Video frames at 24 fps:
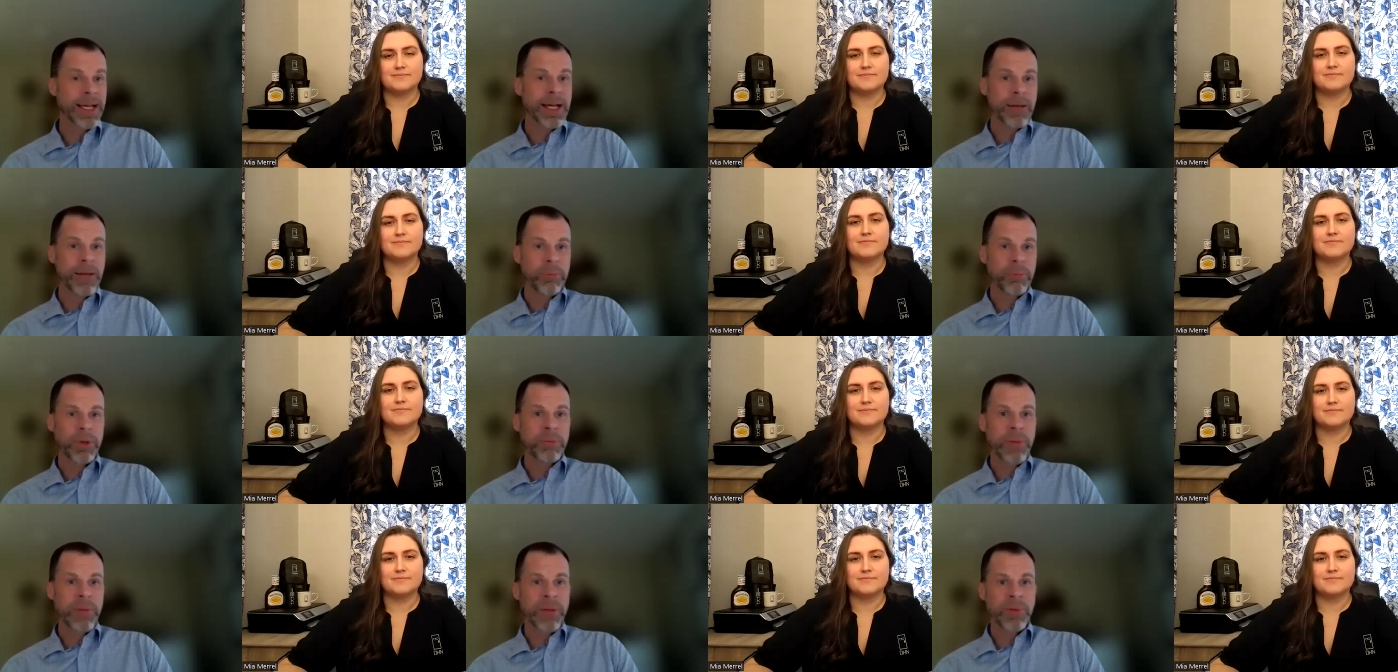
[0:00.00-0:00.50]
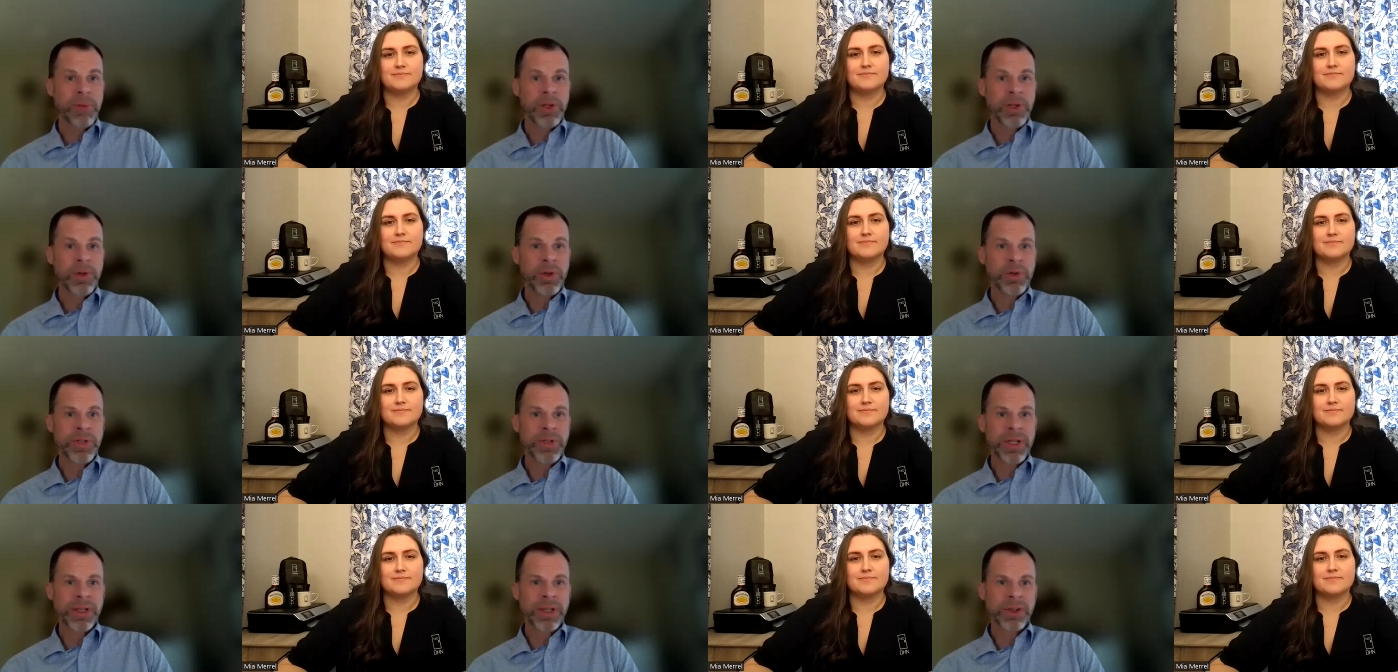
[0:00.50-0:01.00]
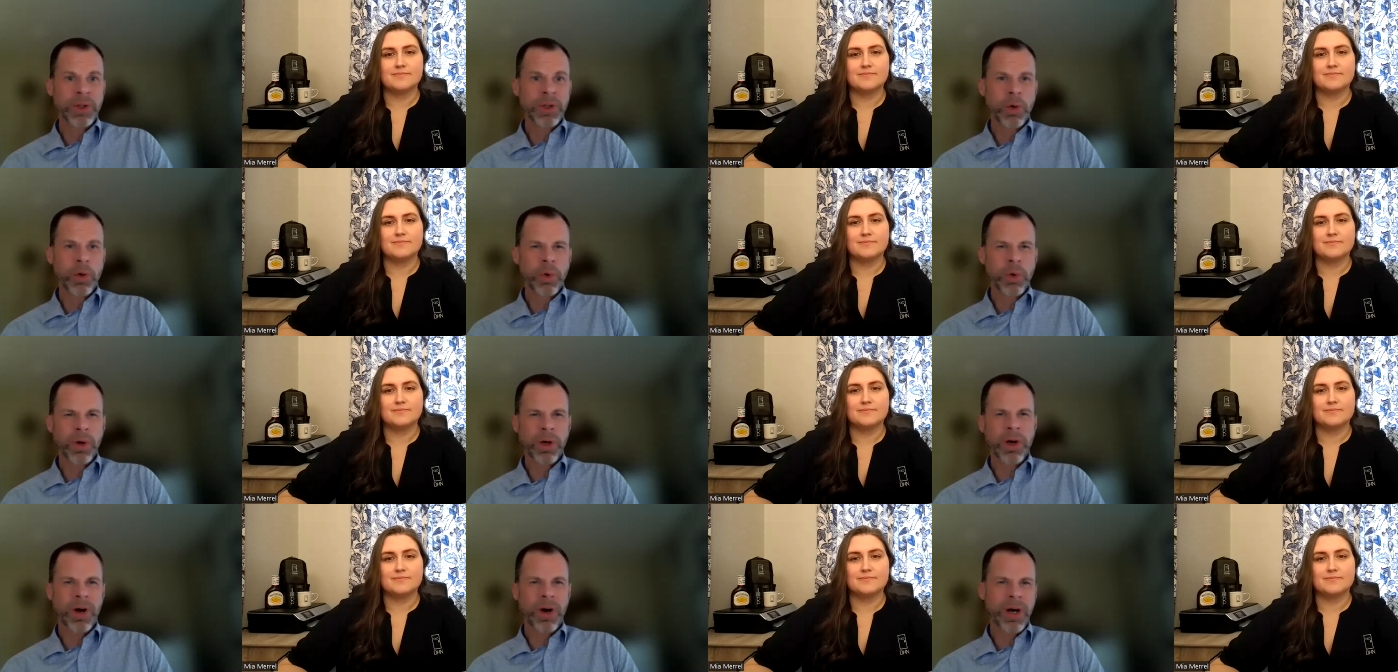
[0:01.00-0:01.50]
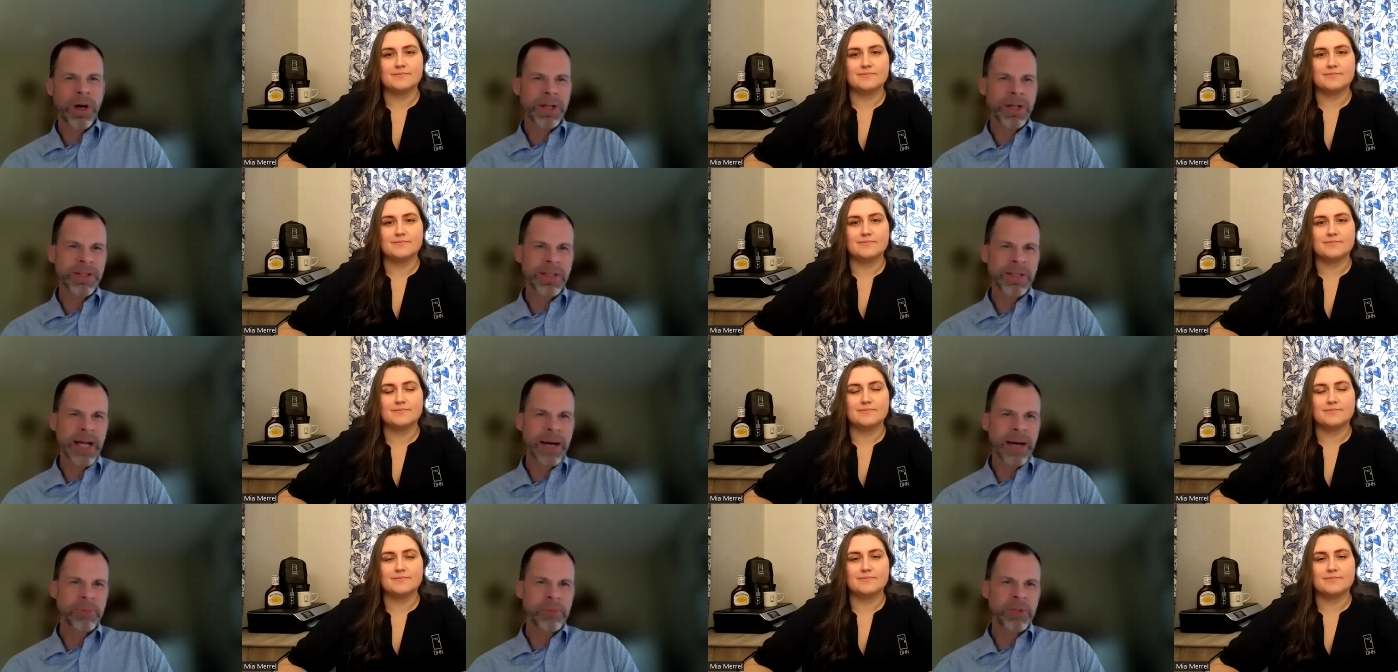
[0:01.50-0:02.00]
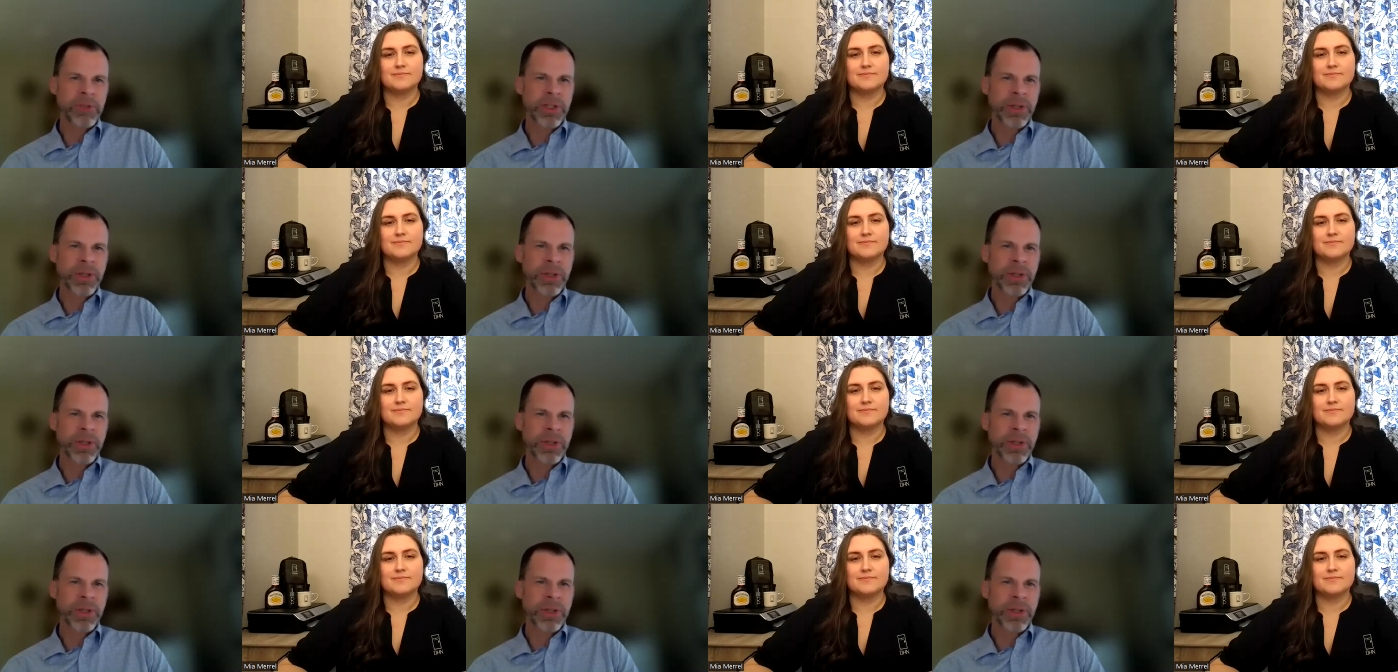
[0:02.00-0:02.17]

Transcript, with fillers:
Speaker 1: but maybe using a lower cost option